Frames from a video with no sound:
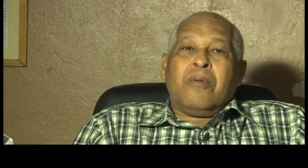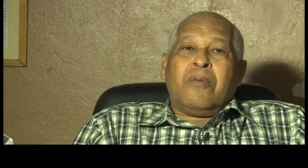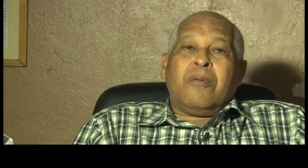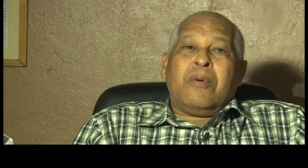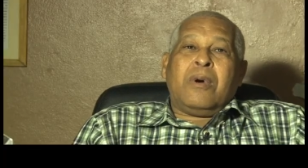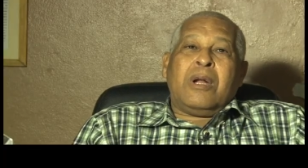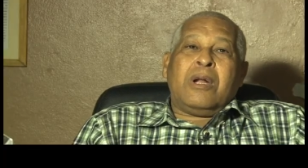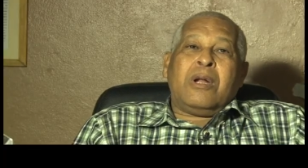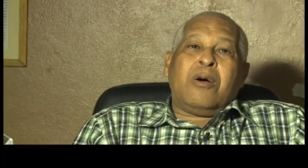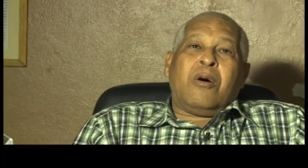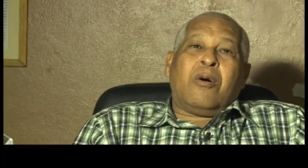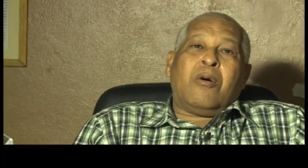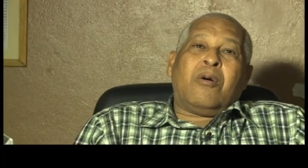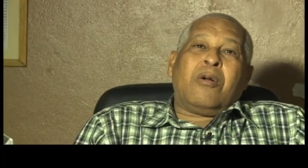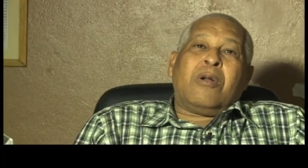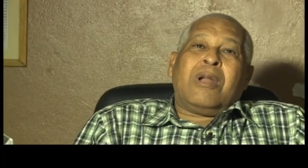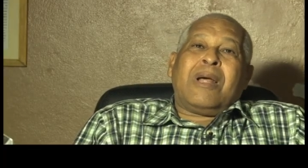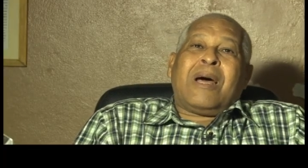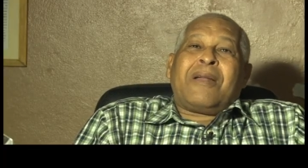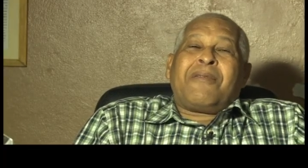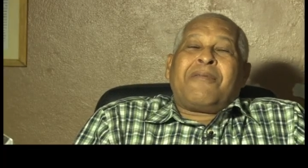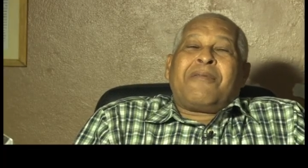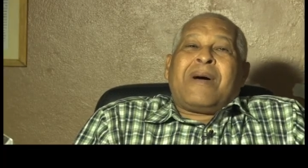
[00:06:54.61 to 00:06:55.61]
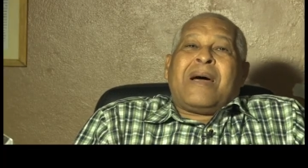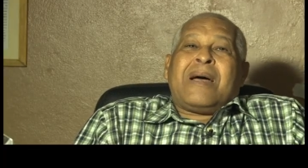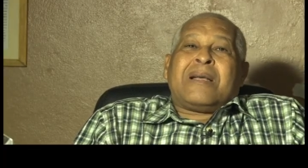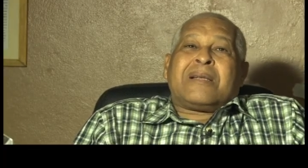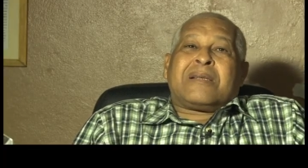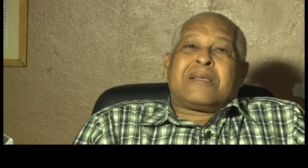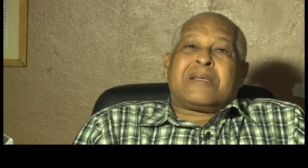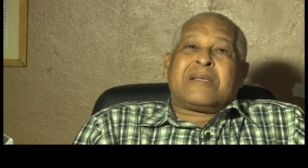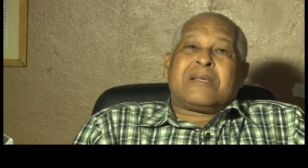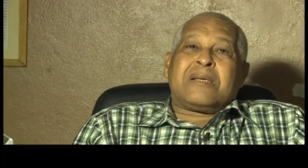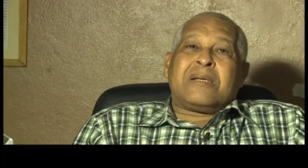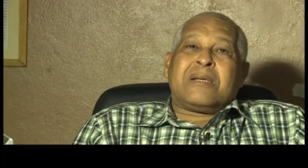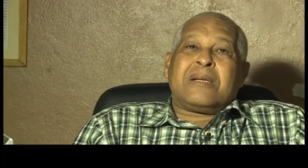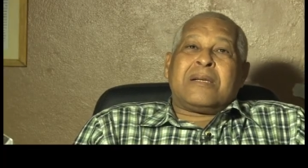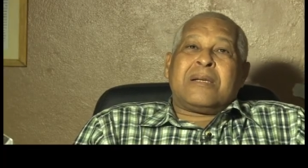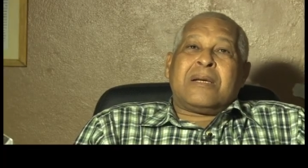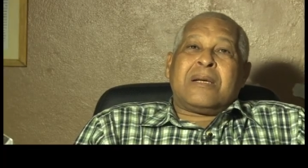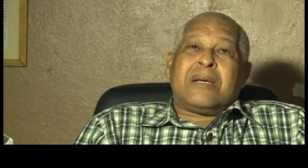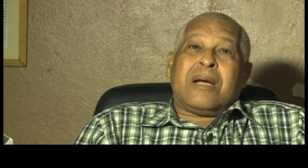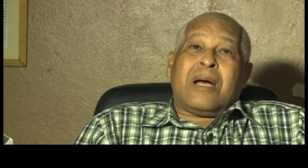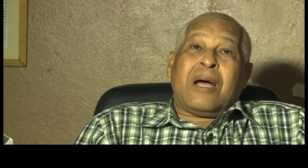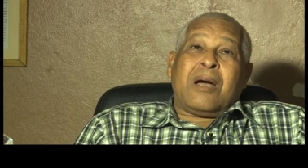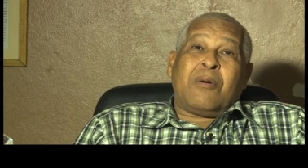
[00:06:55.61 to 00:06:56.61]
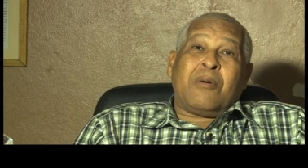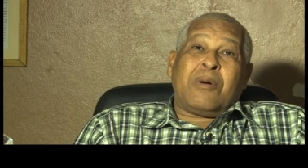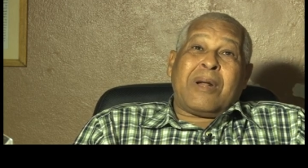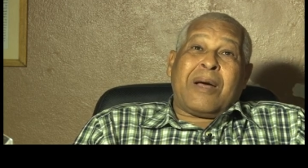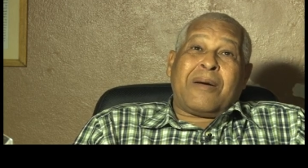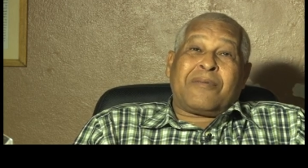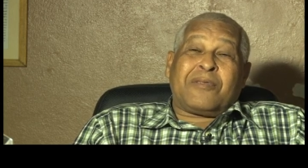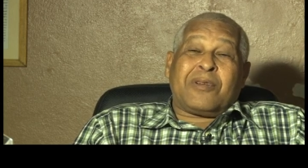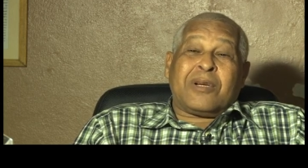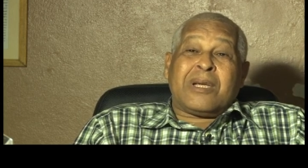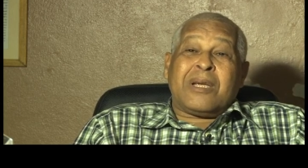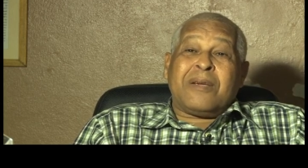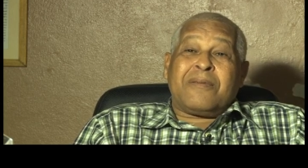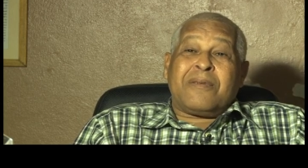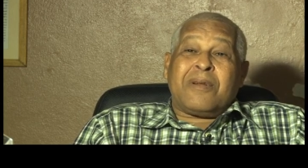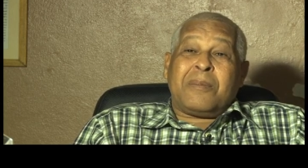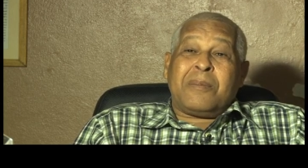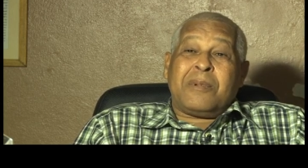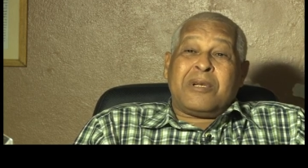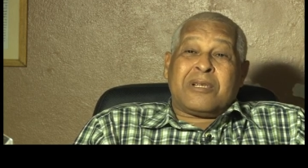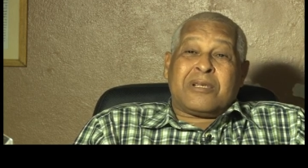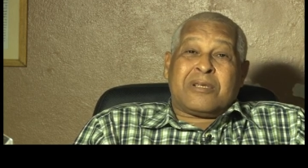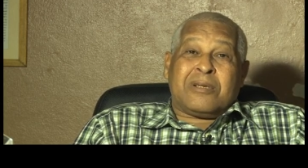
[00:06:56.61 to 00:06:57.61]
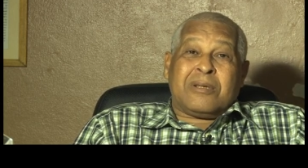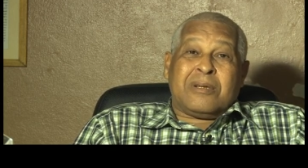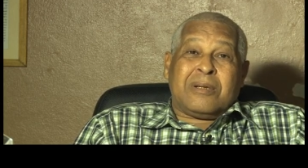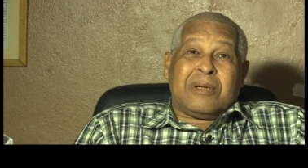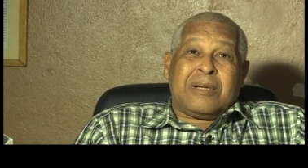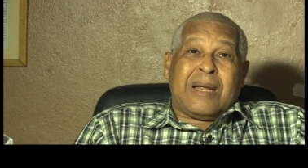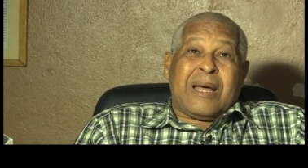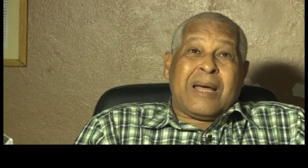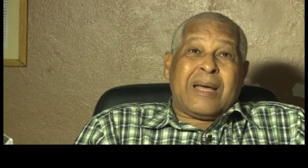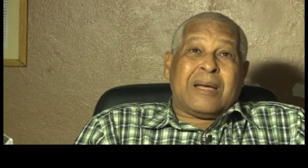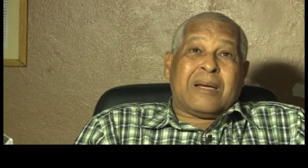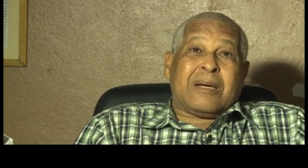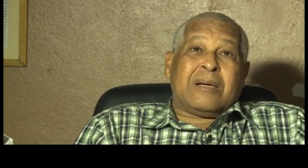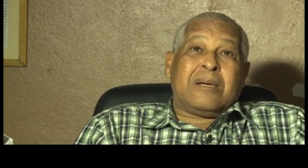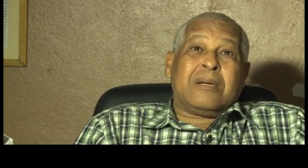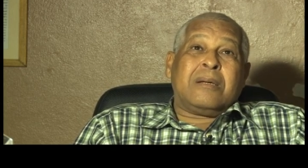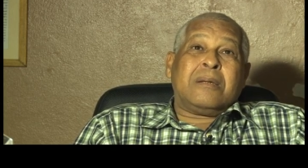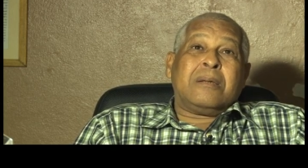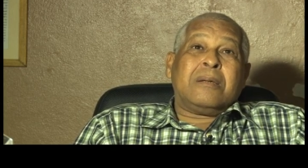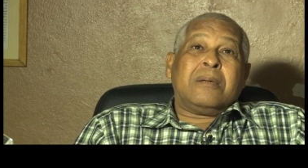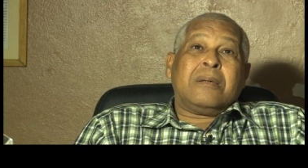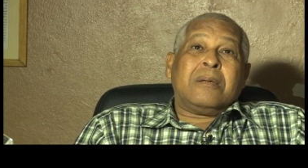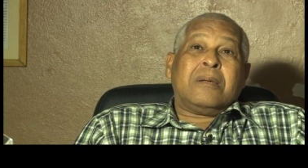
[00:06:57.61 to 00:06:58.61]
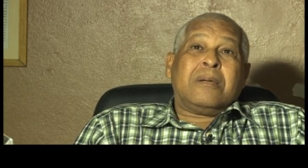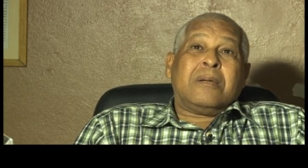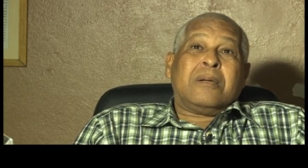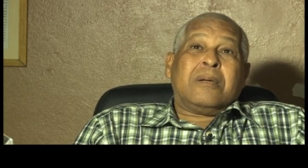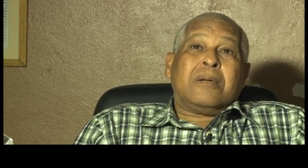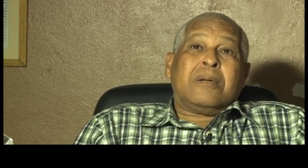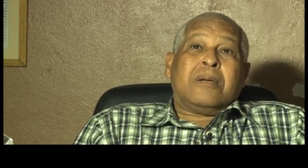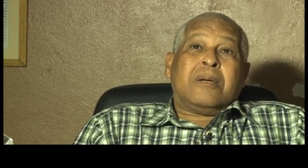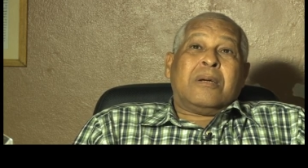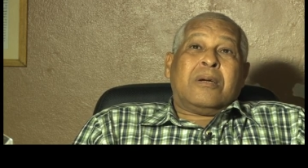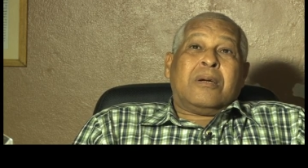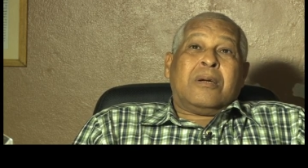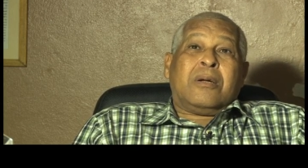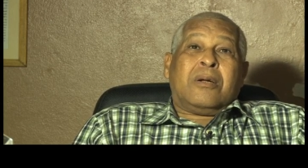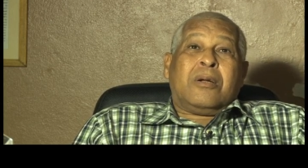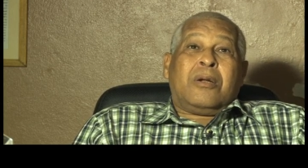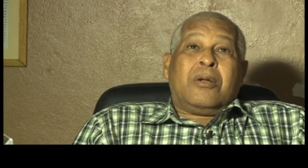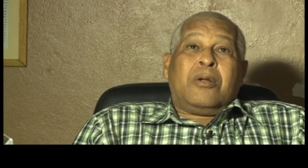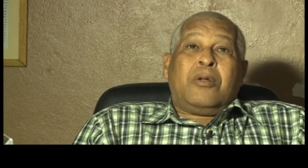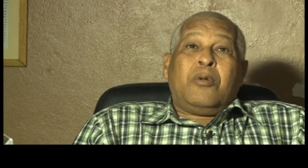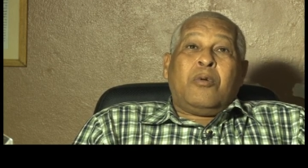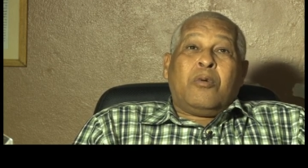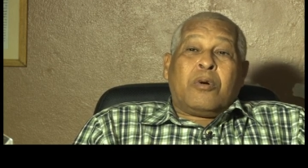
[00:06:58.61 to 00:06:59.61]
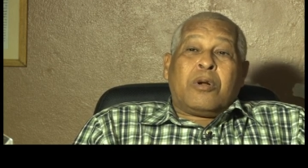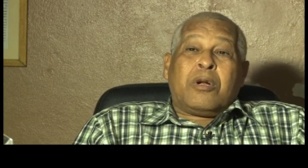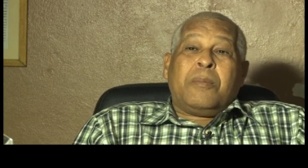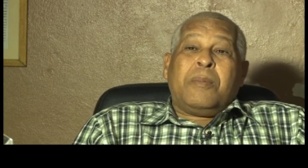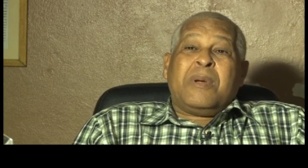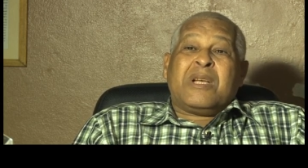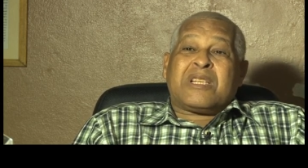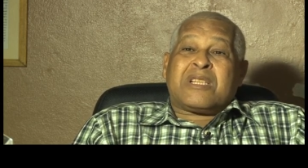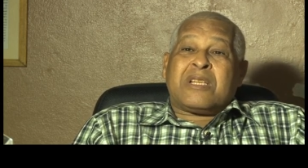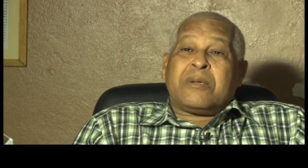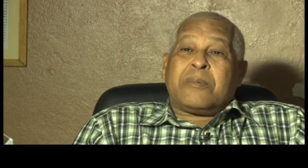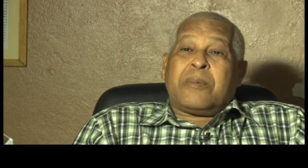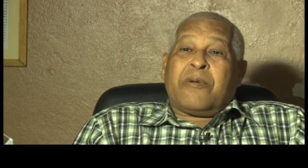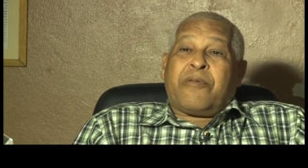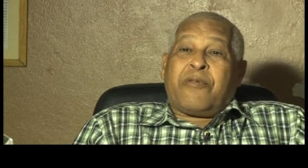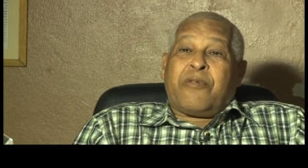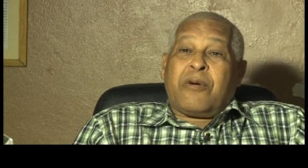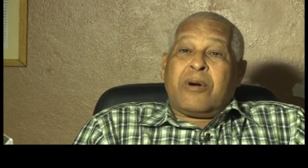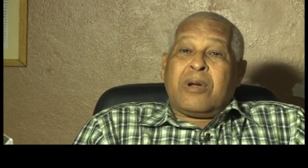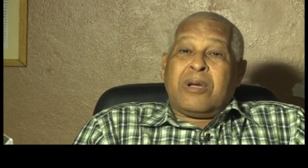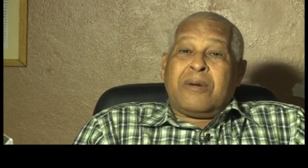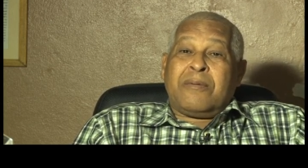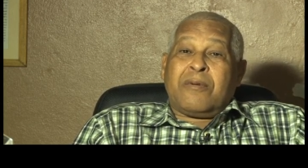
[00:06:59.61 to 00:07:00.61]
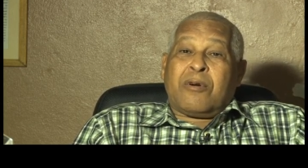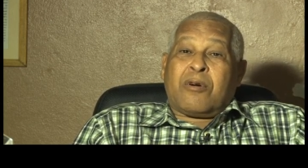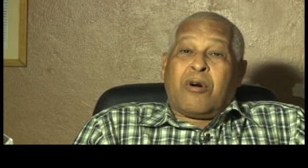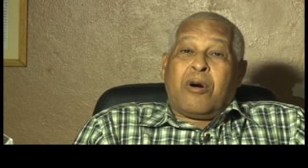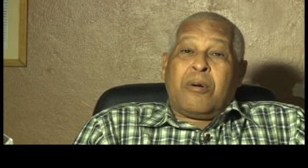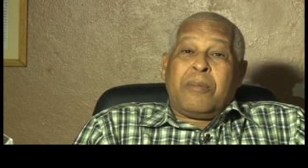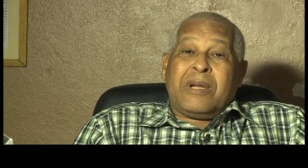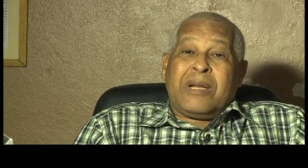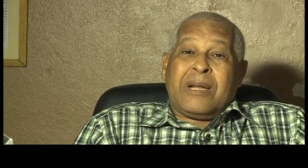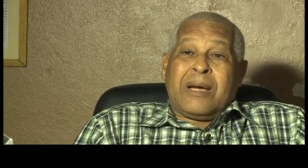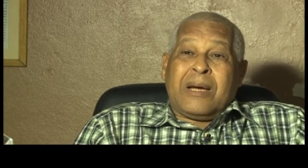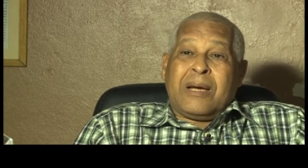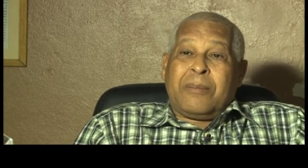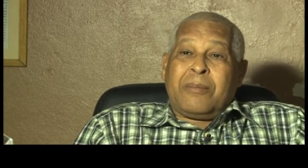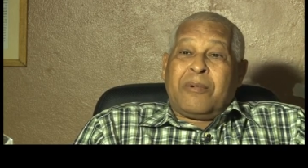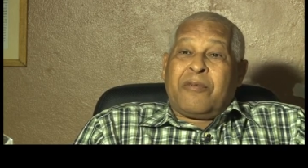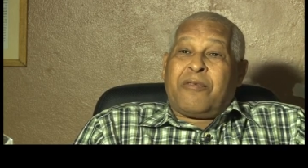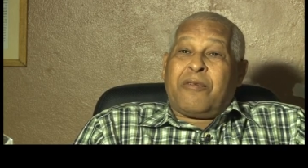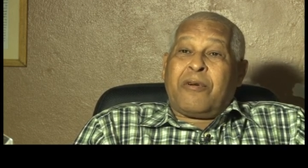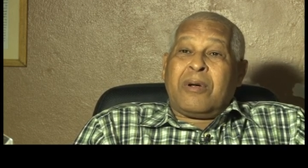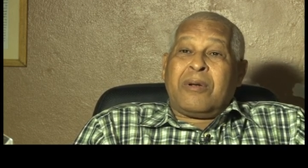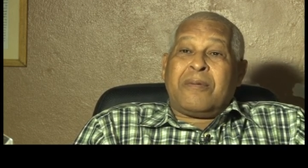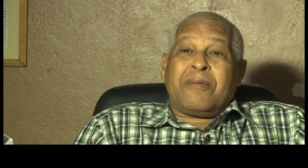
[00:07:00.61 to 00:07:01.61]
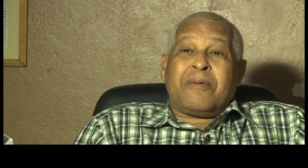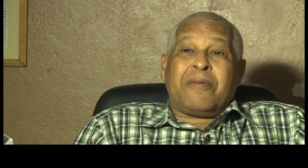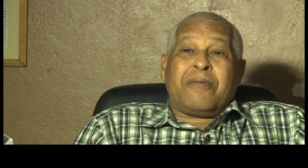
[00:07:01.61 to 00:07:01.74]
Well, the only advice I would have to give them is to like know the business before you even come in it, before you